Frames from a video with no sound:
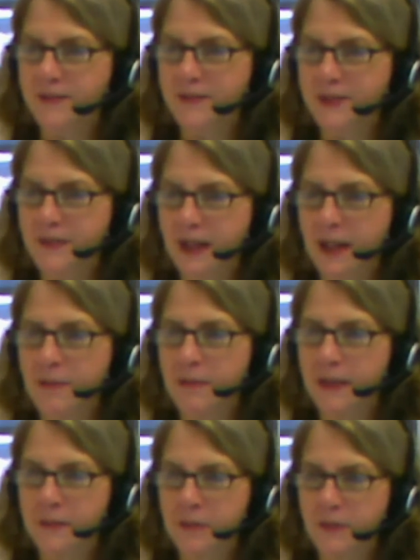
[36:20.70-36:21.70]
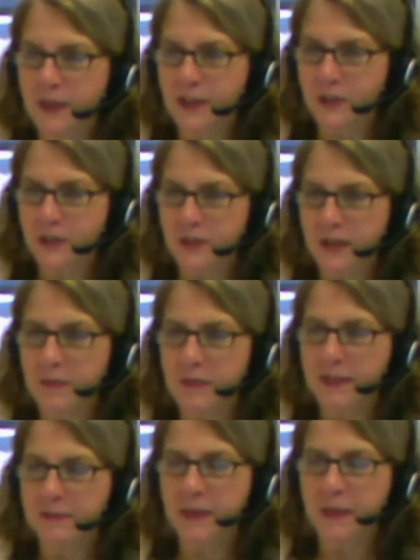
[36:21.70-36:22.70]
development and professional
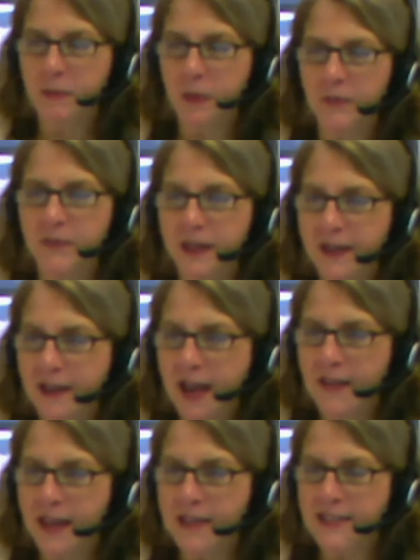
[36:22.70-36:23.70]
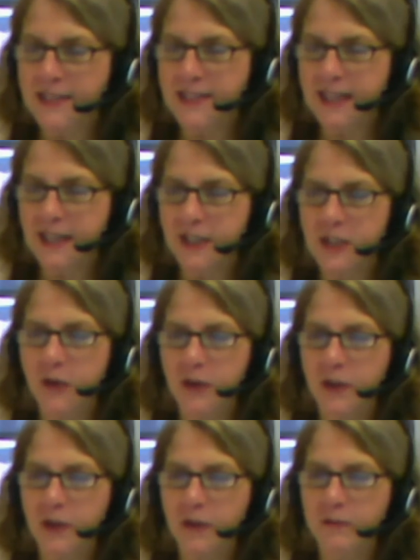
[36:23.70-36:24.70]
development people, and that's in San
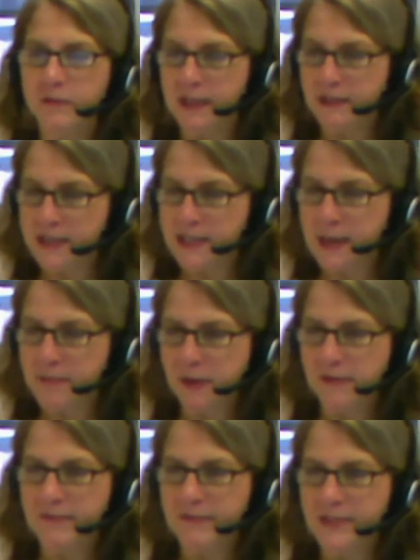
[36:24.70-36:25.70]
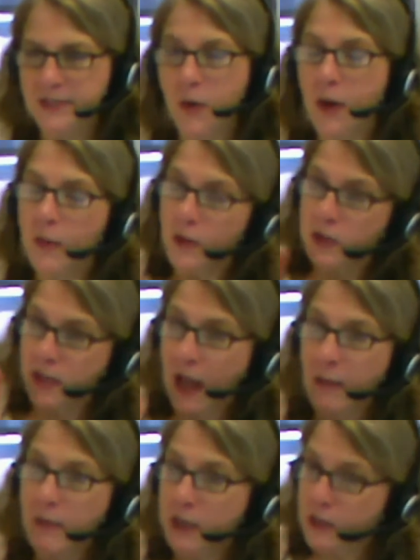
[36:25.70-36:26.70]
Antonio in December. So
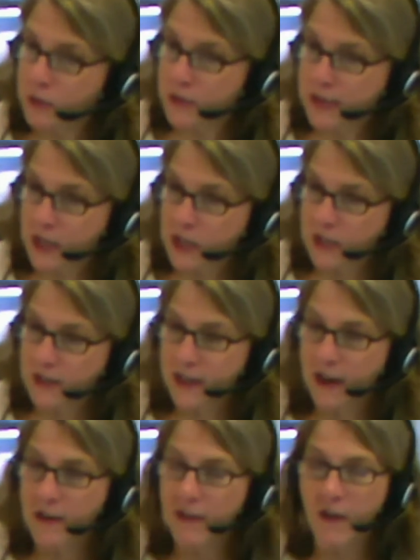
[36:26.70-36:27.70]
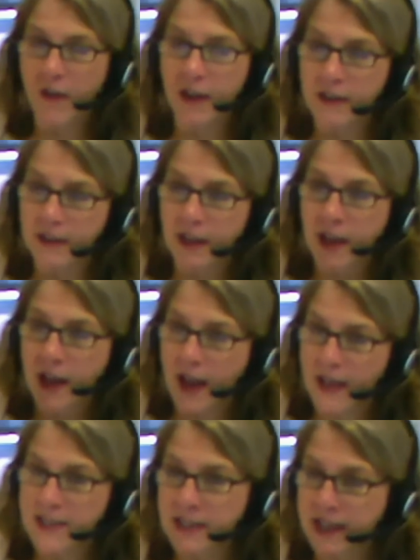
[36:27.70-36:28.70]
I'm going to do a session there on
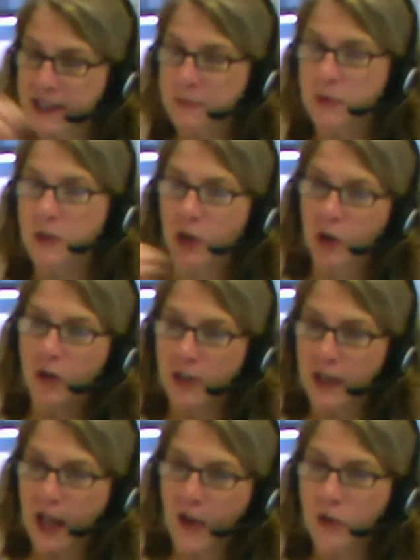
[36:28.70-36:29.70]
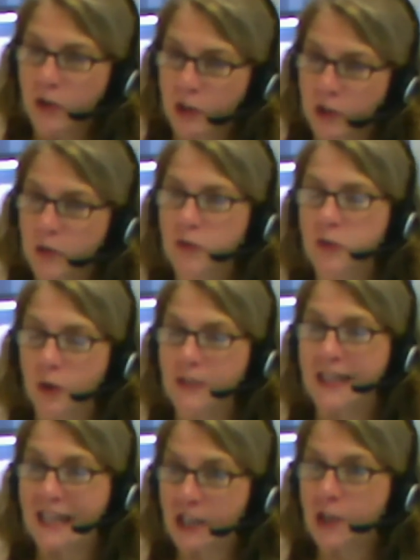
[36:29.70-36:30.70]
Ask an Expert and Learn and how you can use those
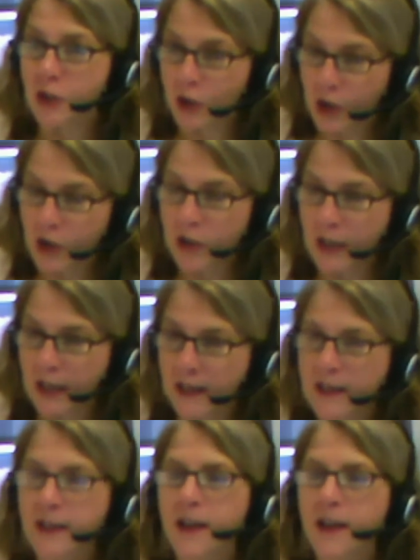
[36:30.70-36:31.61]
in your learning.